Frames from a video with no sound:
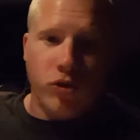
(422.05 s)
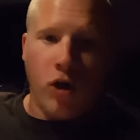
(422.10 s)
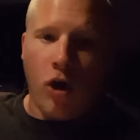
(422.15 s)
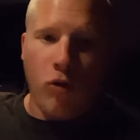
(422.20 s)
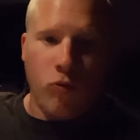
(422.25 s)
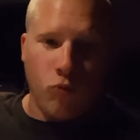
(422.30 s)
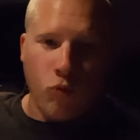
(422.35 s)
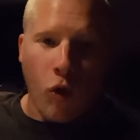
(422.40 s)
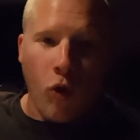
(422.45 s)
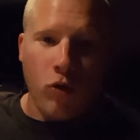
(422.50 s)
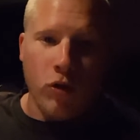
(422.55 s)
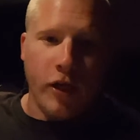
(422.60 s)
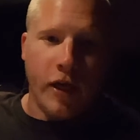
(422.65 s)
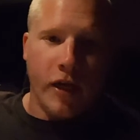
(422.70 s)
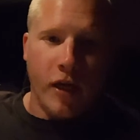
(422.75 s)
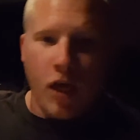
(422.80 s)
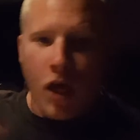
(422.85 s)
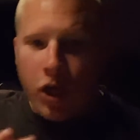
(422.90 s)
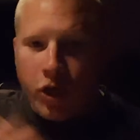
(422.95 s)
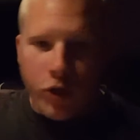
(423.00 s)
aren't
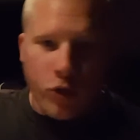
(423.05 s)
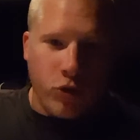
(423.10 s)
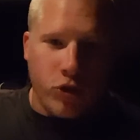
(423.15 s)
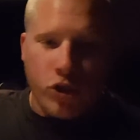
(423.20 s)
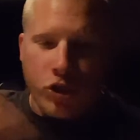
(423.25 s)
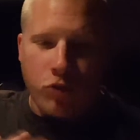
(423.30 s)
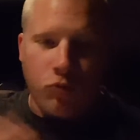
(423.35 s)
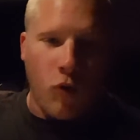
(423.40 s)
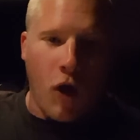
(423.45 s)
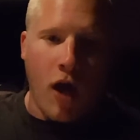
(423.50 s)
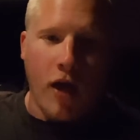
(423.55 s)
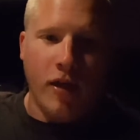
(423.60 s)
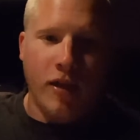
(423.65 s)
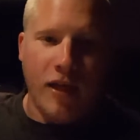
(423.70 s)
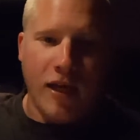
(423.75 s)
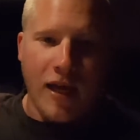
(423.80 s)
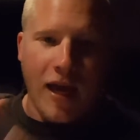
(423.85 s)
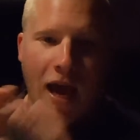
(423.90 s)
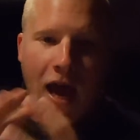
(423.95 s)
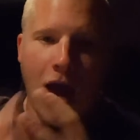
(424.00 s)
rolling. You're just rocking
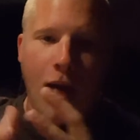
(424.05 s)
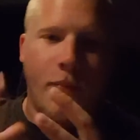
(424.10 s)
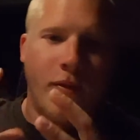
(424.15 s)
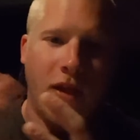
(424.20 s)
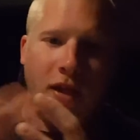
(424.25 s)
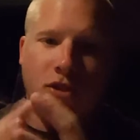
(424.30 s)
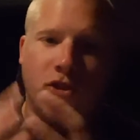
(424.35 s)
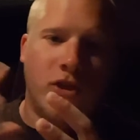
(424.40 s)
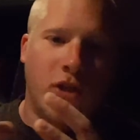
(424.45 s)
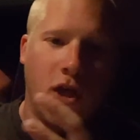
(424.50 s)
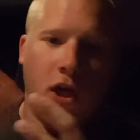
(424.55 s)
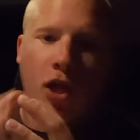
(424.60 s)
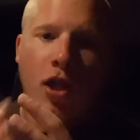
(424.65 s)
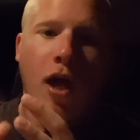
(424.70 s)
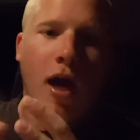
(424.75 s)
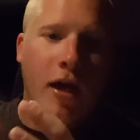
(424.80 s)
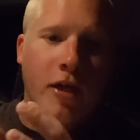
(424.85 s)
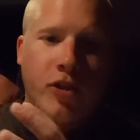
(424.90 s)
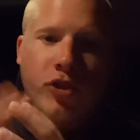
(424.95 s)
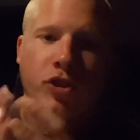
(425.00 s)
the cab, and that's the
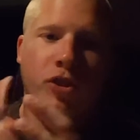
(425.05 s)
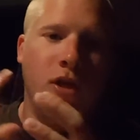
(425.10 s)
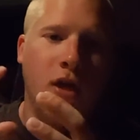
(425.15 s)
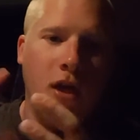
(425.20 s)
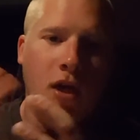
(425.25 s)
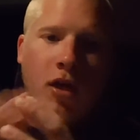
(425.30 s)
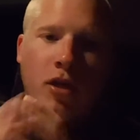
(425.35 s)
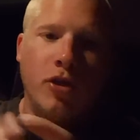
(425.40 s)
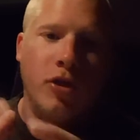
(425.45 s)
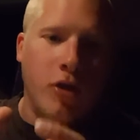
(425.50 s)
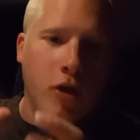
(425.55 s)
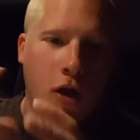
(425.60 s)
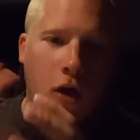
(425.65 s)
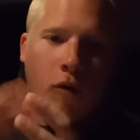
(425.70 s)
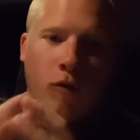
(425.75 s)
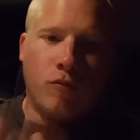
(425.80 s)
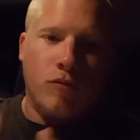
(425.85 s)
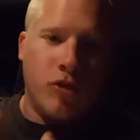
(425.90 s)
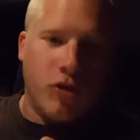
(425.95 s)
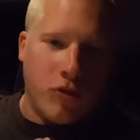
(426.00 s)
clutch, you
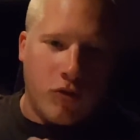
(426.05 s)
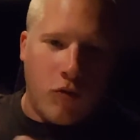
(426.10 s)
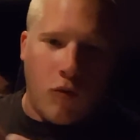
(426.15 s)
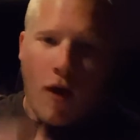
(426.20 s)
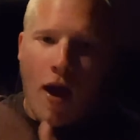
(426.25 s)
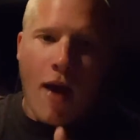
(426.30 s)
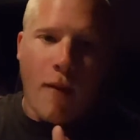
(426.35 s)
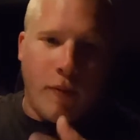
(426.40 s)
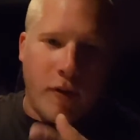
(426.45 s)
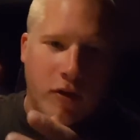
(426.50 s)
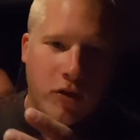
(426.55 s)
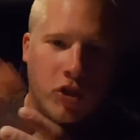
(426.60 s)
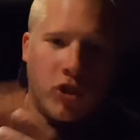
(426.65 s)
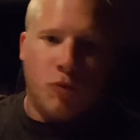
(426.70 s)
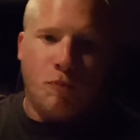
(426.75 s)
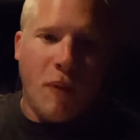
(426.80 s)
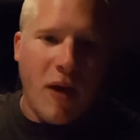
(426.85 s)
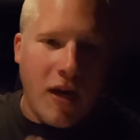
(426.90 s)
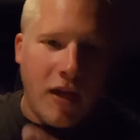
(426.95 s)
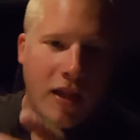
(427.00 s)
know, just grabbing and
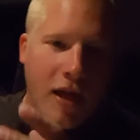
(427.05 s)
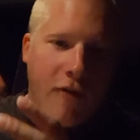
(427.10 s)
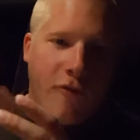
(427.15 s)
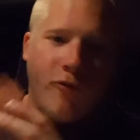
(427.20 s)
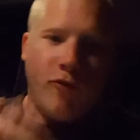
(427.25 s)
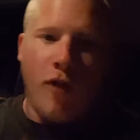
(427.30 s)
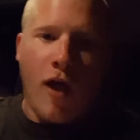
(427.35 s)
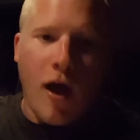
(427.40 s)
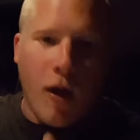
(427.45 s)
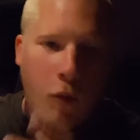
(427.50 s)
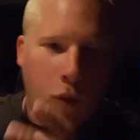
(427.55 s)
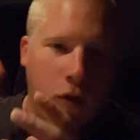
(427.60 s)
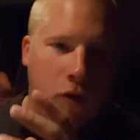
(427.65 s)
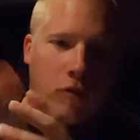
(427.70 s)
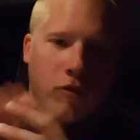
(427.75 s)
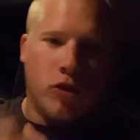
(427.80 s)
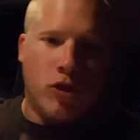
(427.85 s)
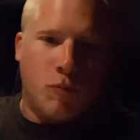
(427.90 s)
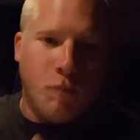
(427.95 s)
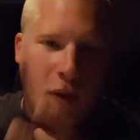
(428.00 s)
spinning that flywheel
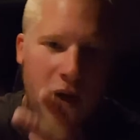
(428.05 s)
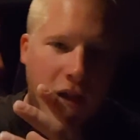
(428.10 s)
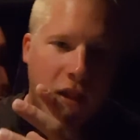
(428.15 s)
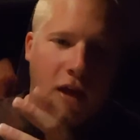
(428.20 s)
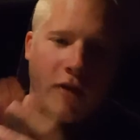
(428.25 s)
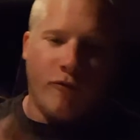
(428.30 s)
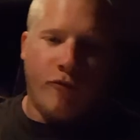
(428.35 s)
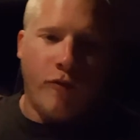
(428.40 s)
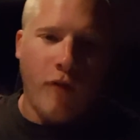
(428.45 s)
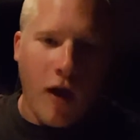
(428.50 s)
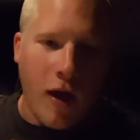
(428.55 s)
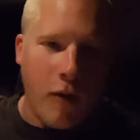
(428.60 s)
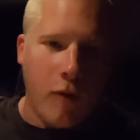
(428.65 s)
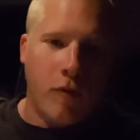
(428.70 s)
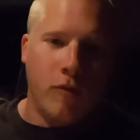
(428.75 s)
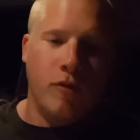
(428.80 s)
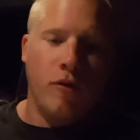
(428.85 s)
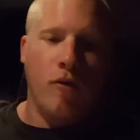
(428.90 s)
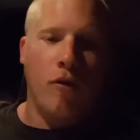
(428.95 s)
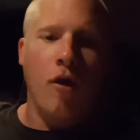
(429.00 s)
and spinning that
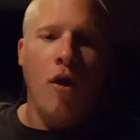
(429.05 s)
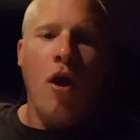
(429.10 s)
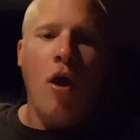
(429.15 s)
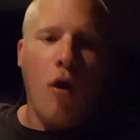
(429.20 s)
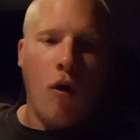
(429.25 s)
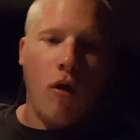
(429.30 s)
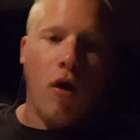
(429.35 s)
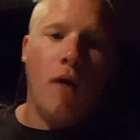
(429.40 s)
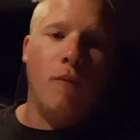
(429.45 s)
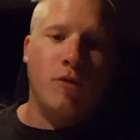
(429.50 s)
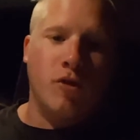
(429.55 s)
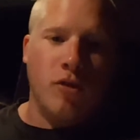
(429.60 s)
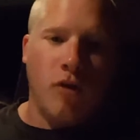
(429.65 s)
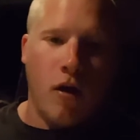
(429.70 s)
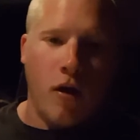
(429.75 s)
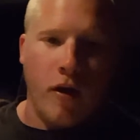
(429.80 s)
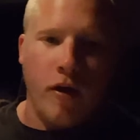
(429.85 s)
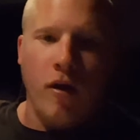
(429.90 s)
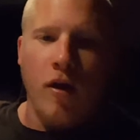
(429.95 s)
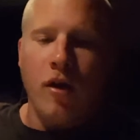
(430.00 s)
flywheel, you know, or I'm
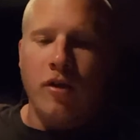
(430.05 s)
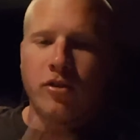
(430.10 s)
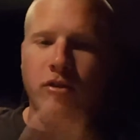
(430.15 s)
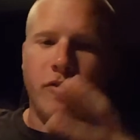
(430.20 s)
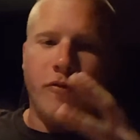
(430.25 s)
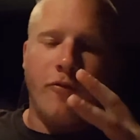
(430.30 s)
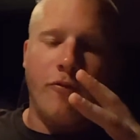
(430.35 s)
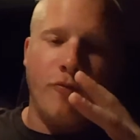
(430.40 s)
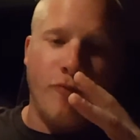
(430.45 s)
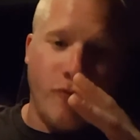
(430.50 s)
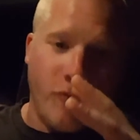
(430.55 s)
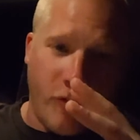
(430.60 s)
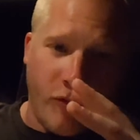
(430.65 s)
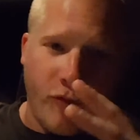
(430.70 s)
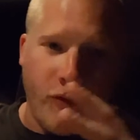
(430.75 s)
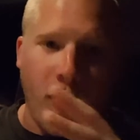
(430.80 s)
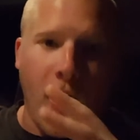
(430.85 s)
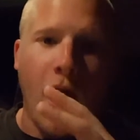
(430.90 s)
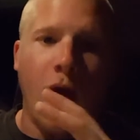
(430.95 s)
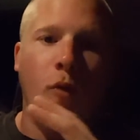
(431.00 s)
sorry, it's the
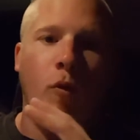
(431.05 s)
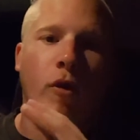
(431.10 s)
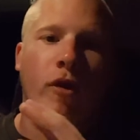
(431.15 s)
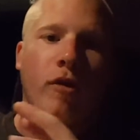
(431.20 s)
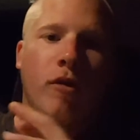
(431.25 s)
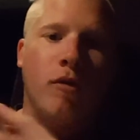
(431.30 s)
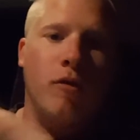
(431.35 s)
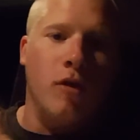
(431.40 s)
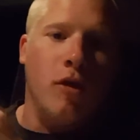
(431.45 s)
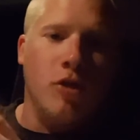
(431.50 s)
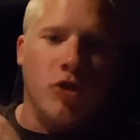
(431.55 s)
flywheel